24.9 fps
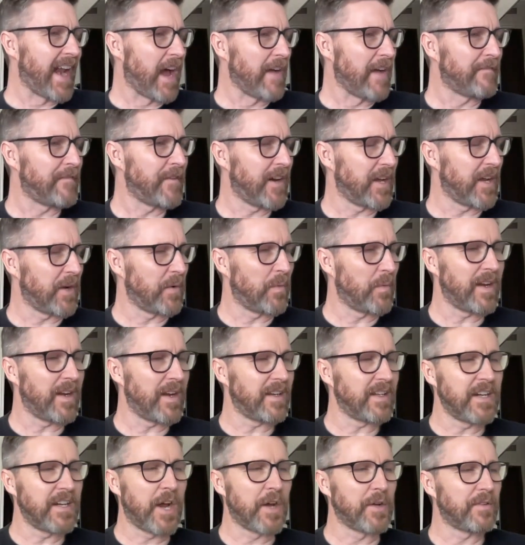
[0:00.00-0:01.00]
I feel like when
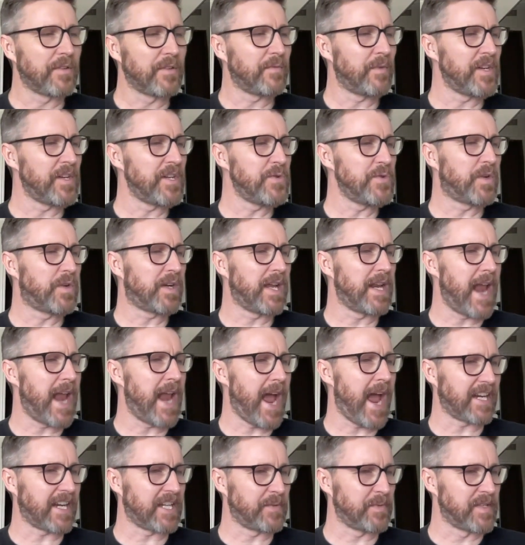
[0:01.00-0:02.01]
you
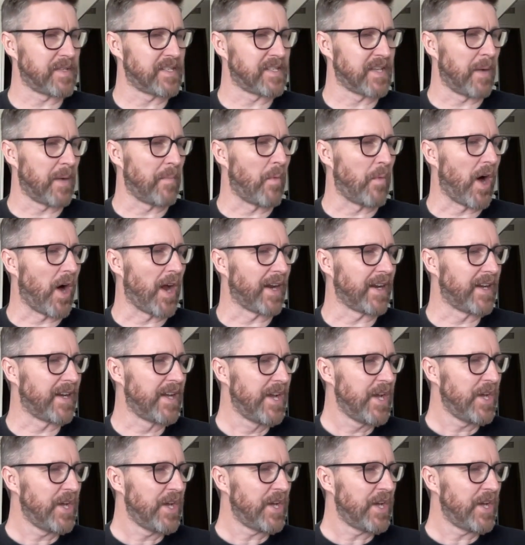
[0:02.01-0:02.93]
connect with someone,